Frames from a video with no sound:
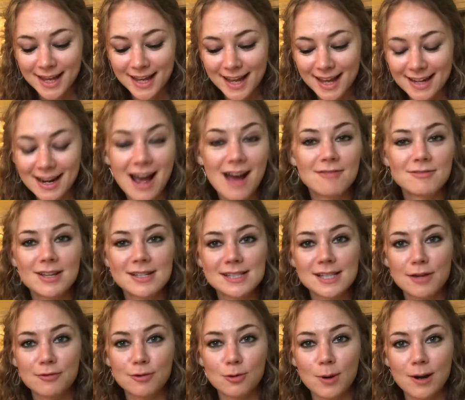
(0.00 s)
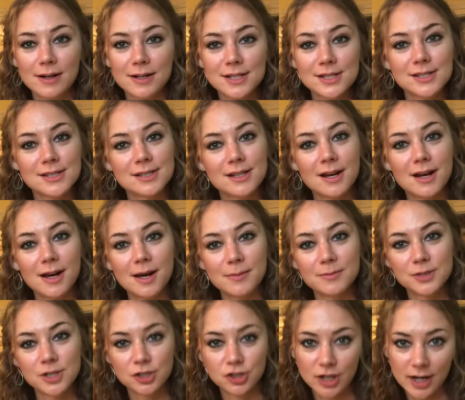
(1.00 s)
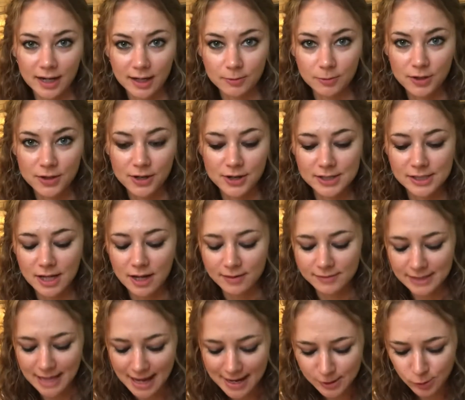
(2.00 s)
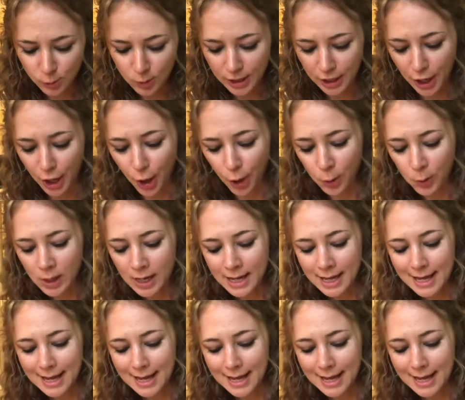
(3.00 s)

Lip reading: and have that self-awareness to check in with ourselves as we go.